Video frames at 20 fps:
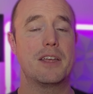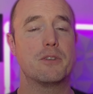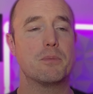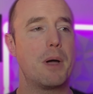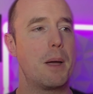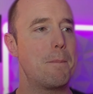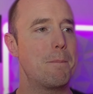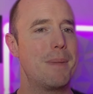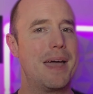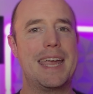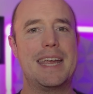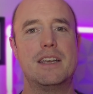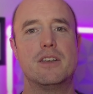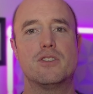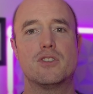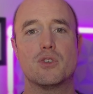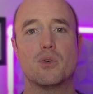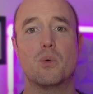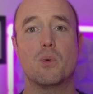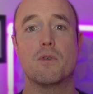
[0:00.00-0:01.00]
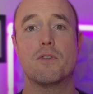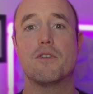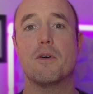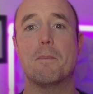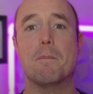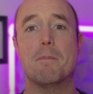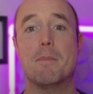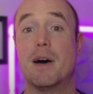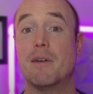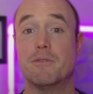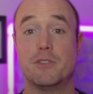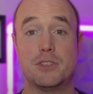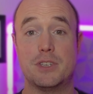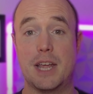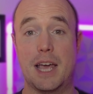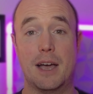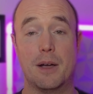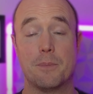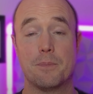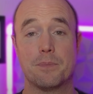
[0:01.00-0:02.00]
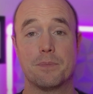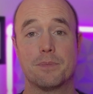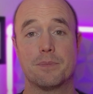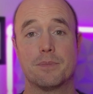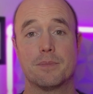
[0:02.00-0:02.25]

as my main tool for months now.